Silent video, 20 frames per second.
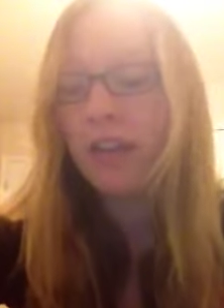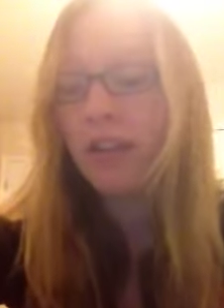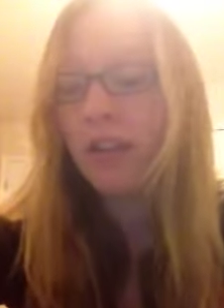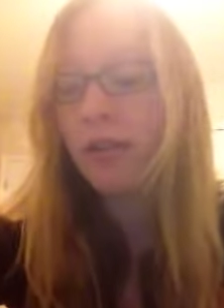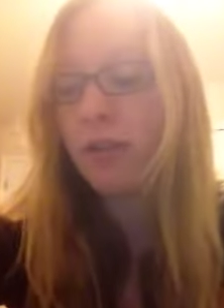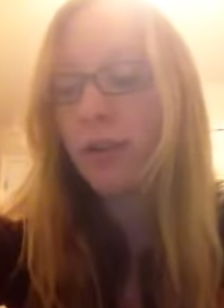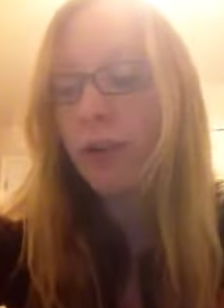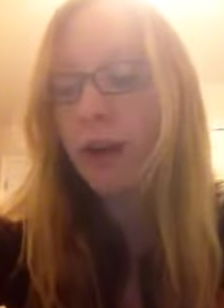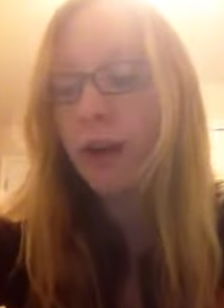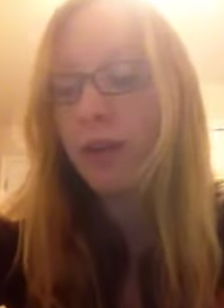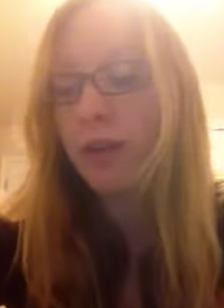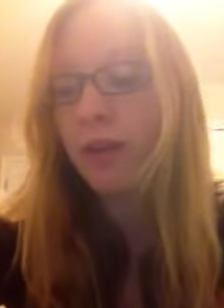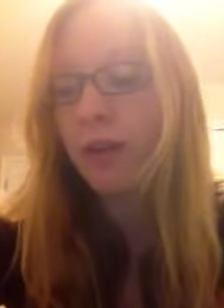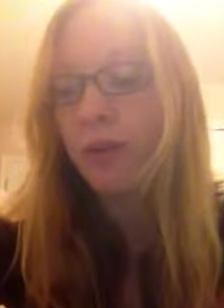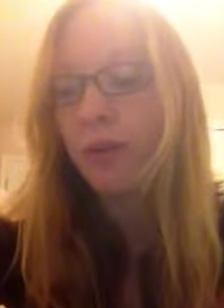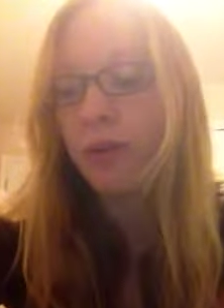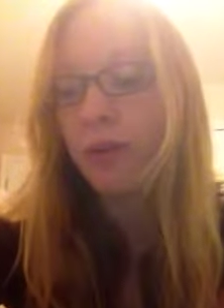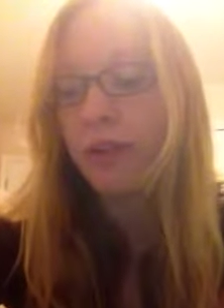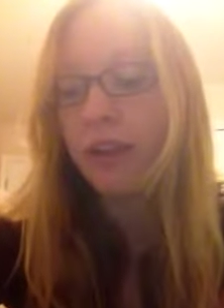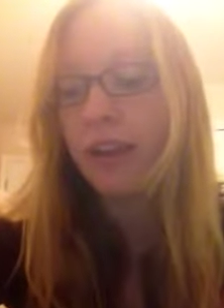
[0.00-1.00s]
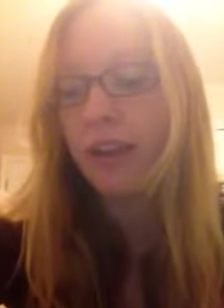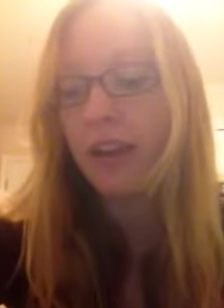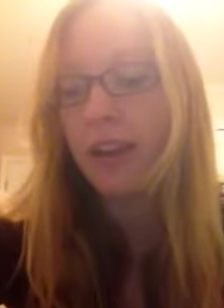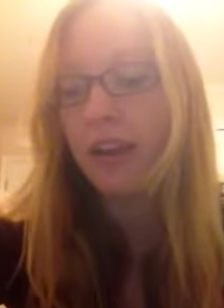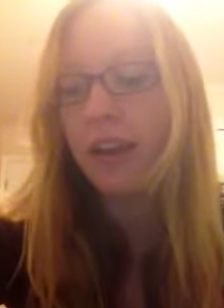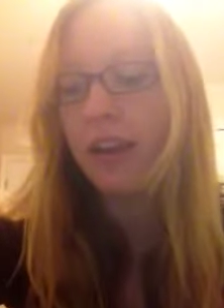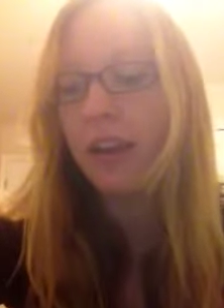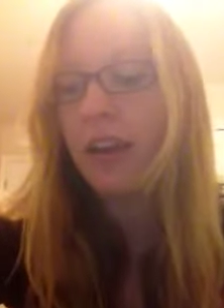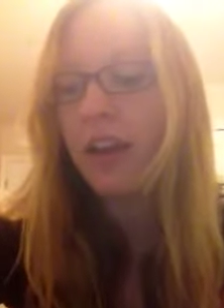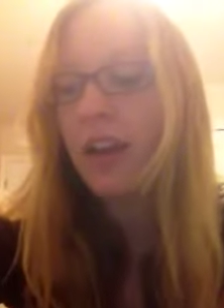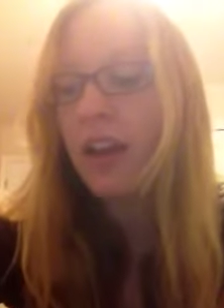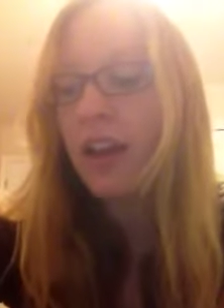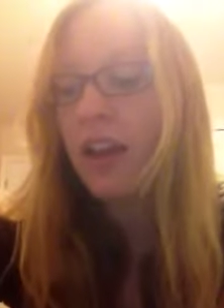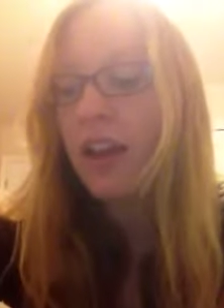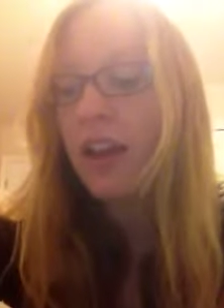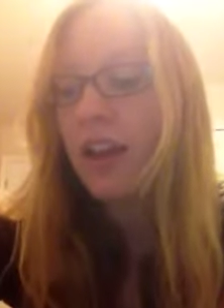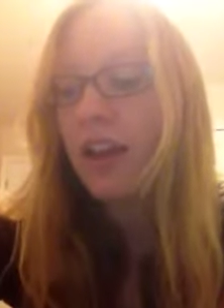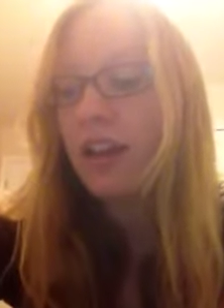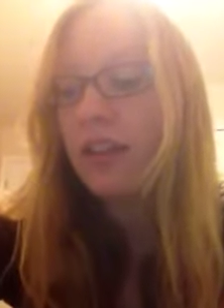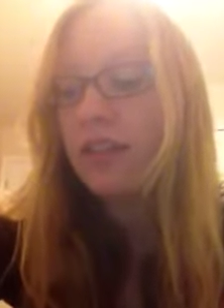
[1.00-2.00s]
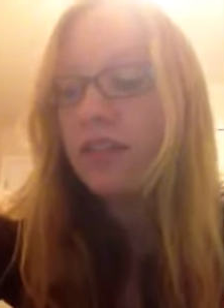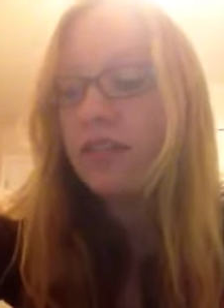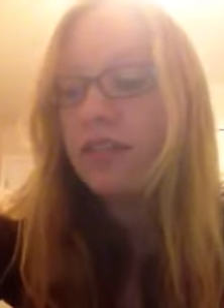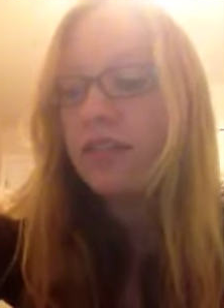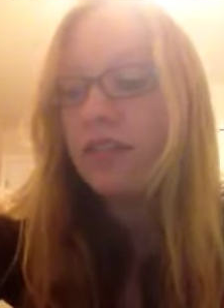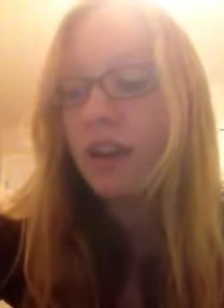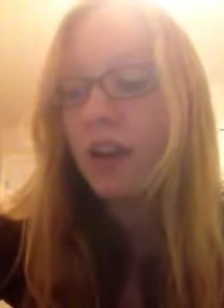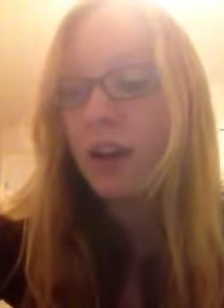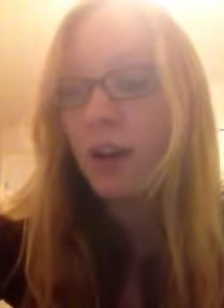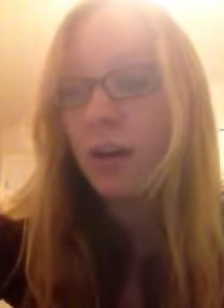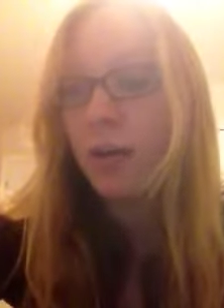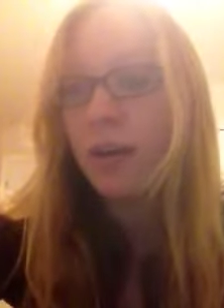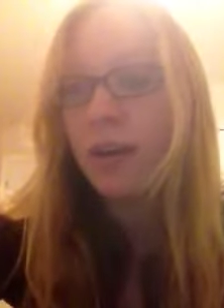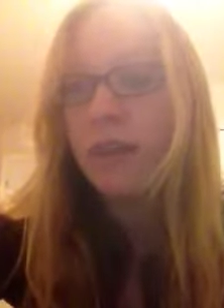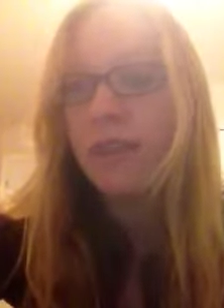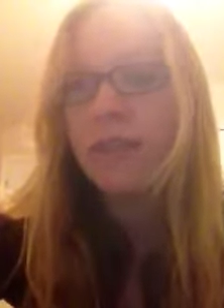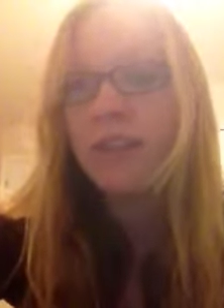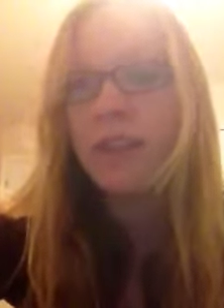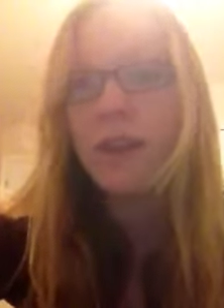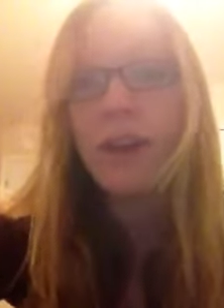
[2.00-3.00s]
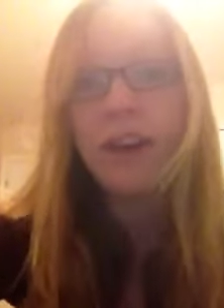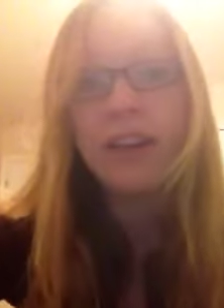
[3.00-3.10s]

throughout the whole thing. So even though I